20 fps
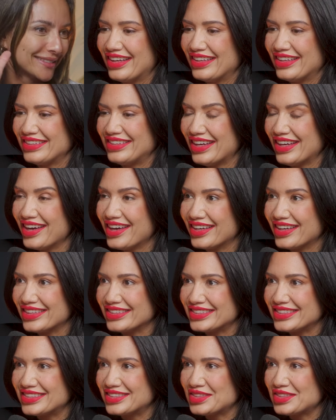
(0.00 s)
yeah
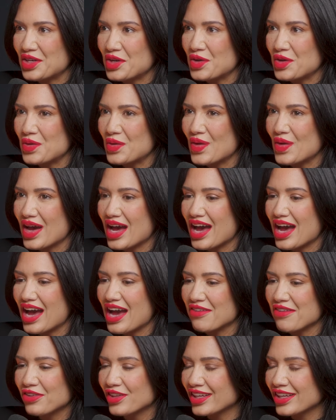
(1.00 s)
so i
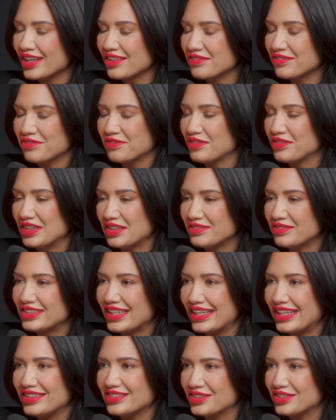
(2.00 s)
feel like i've lived
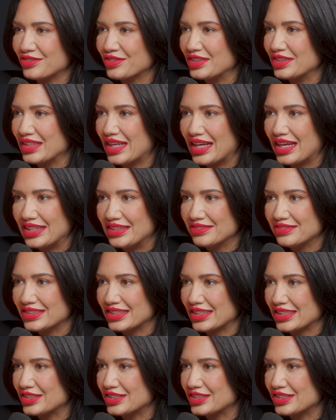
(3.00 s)
eight different lives like yeah.